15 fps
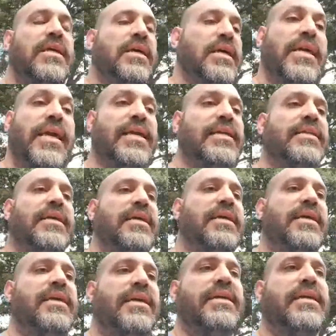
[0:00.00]
again,
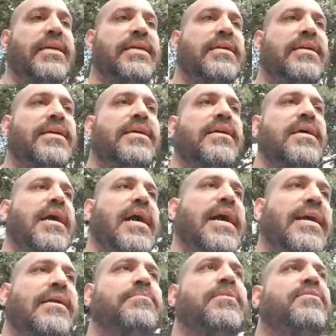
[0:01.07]

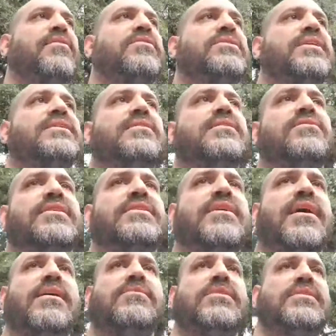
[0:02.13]
I could be very sensitive at
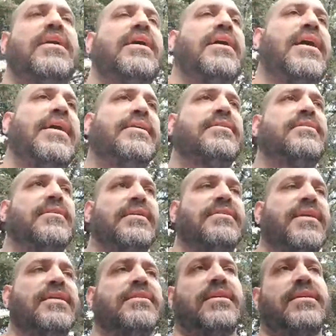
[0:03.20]
times, and I
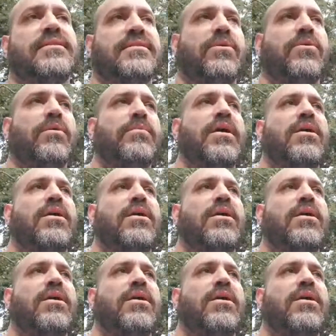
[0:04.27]
take things. I wear my